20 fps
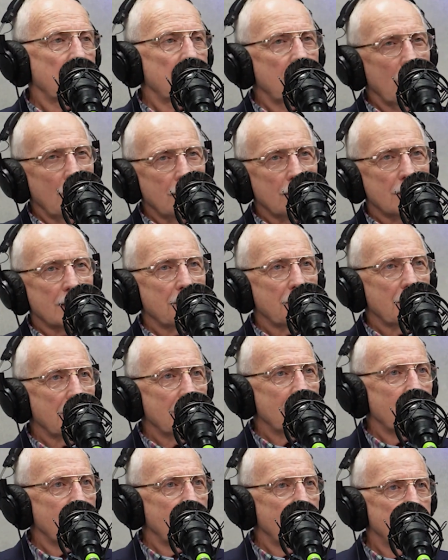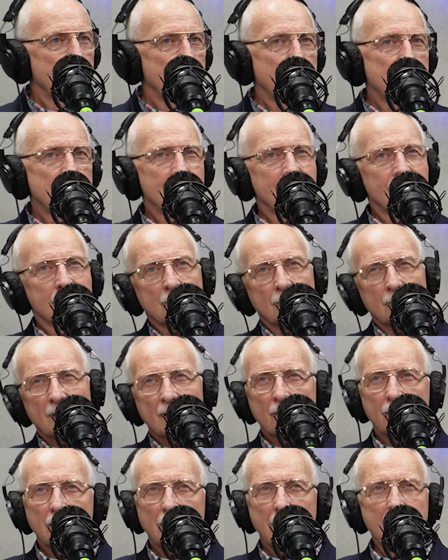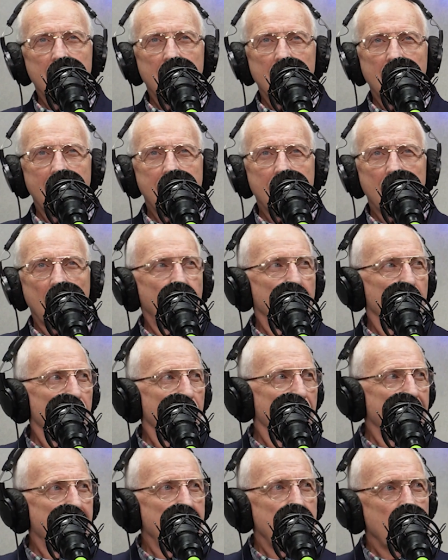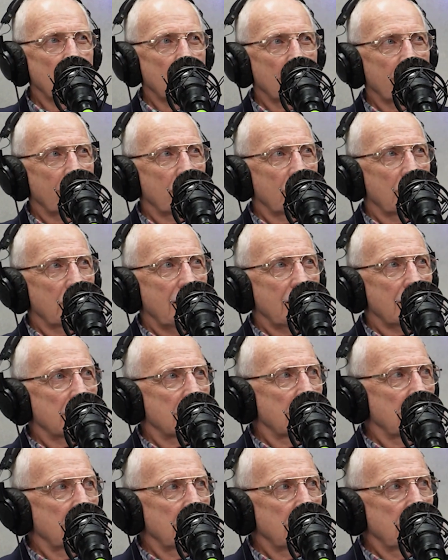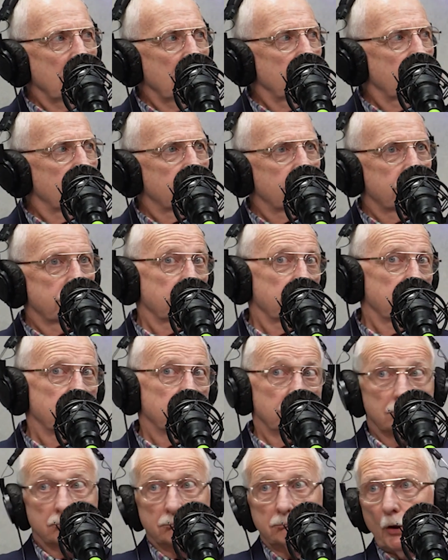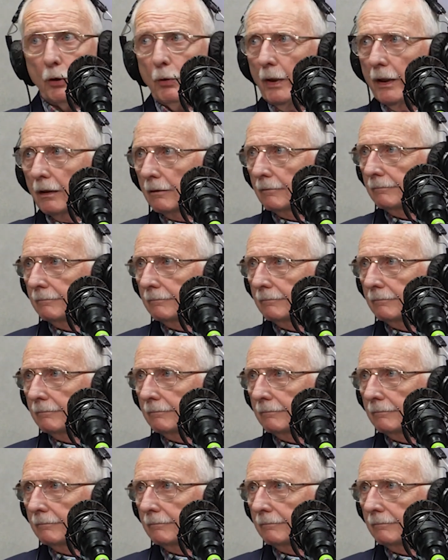and you know sometimes you kind of take that for granted or forget to do it.